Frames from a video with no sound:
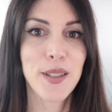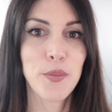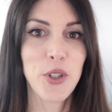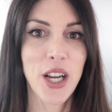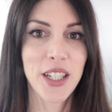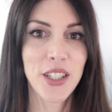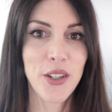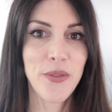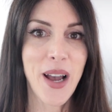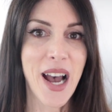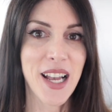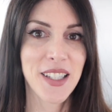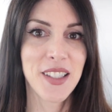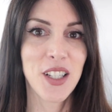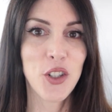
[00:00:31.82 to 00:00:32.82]
objective
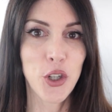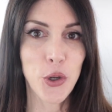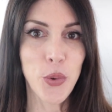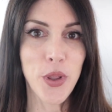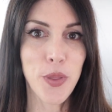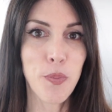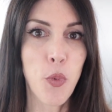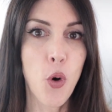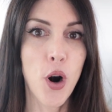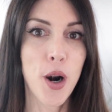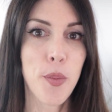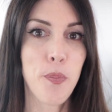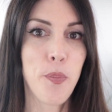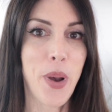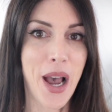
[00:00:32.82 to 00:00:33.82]
has to do with
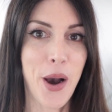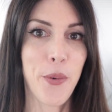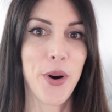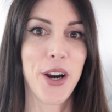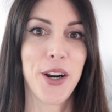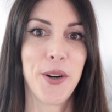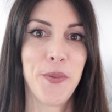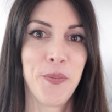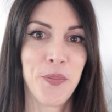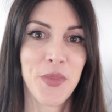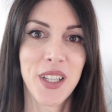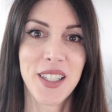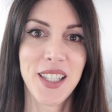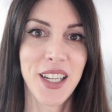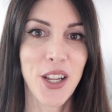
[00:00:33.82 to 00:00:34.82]
more power.
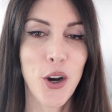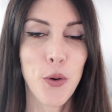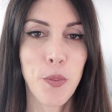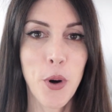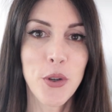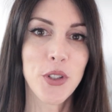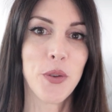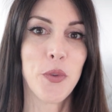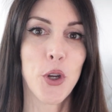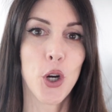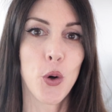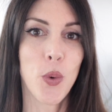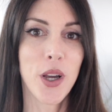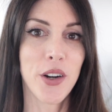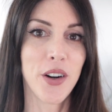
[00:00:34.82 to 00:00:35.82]
Because I know most of you are
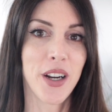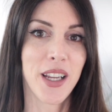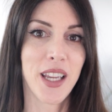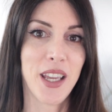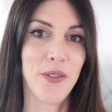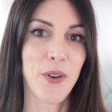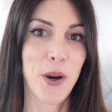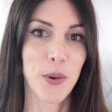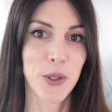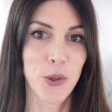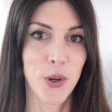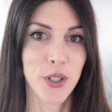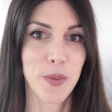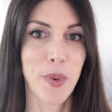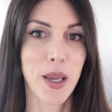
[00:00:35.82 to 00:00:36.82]
wondering if I was
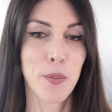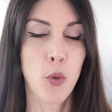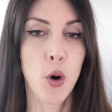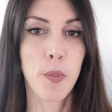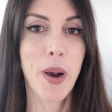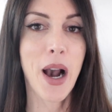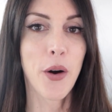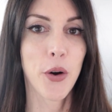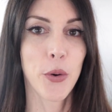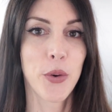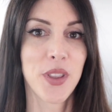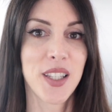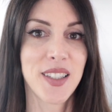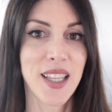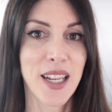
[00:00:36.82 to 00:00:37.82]
going to make more power
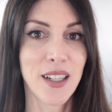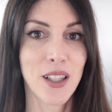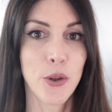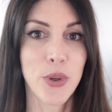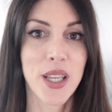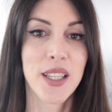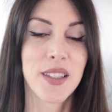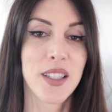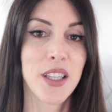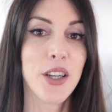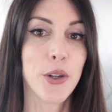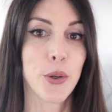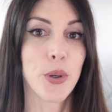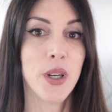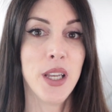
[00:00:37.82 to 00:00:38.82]
with a standalone
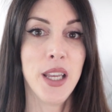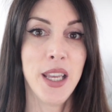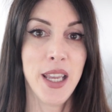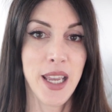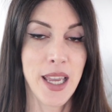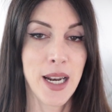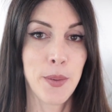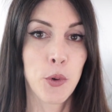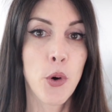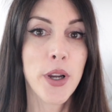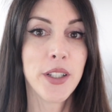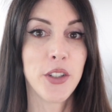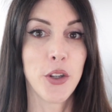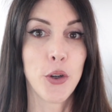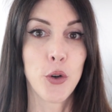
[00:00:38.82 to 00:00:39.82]
ECU. And I'm
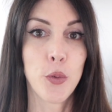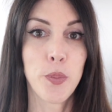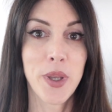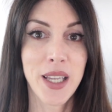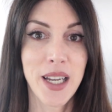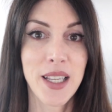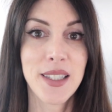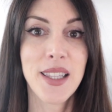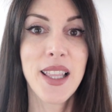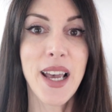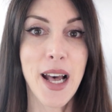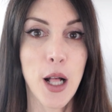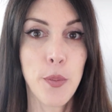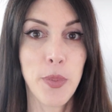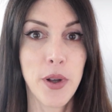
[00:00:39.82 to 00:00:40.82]
going to, because of the help